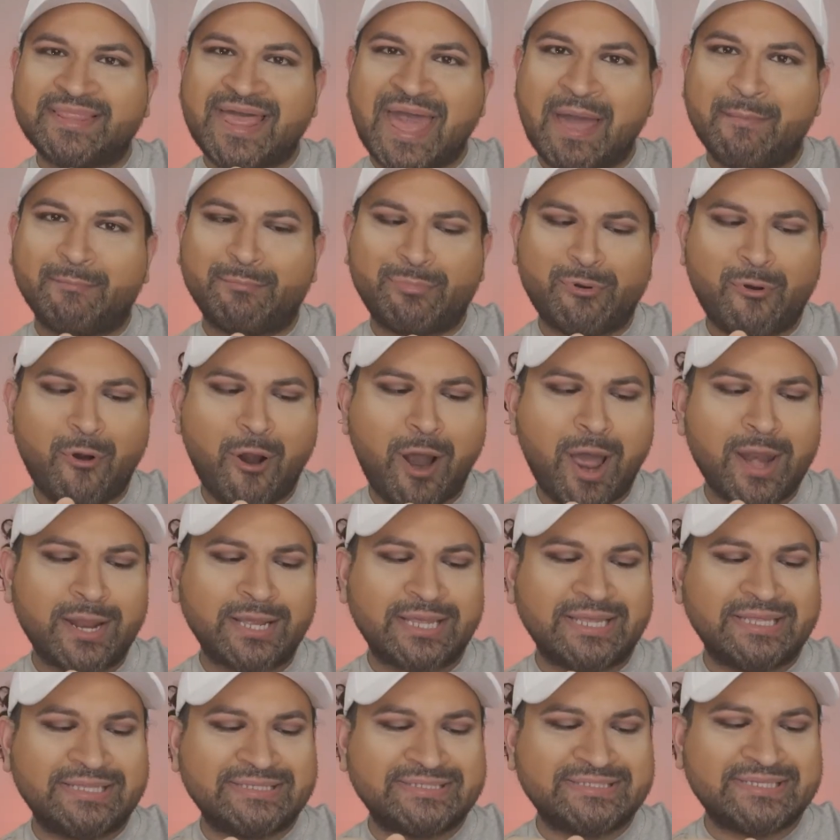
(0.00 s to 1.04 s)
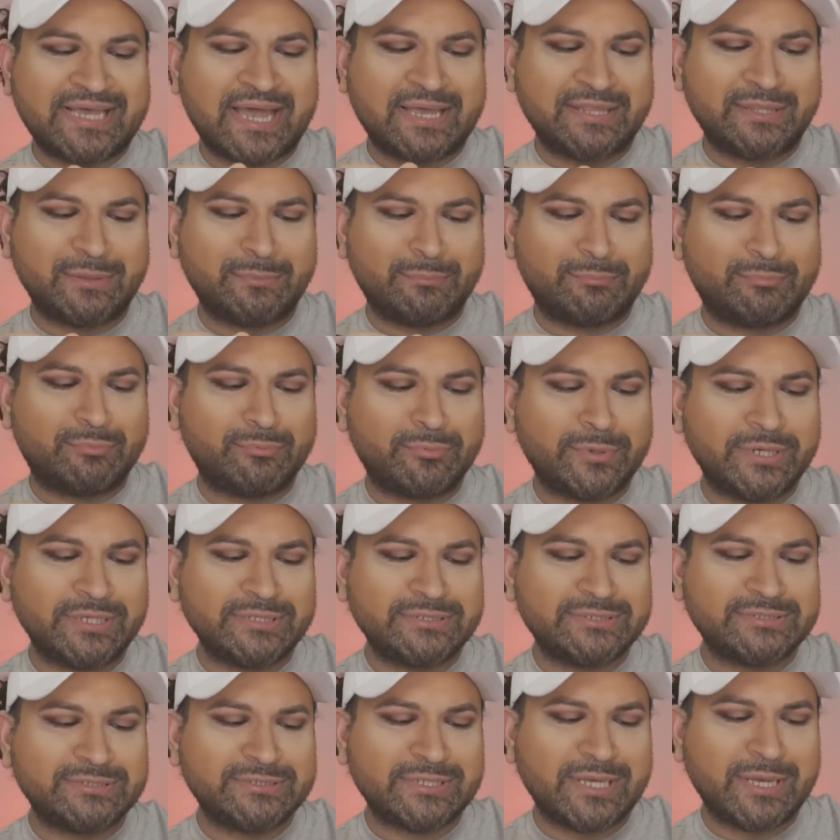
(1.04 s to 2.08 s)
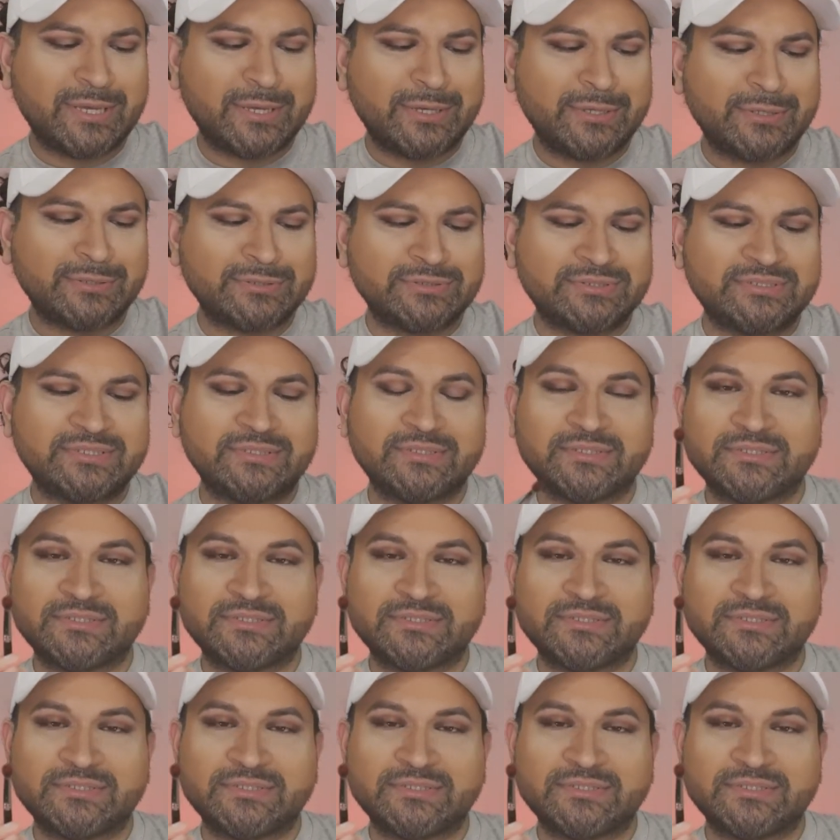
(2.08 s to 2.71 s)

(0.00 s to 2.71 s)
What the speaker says: that product inside the bristles.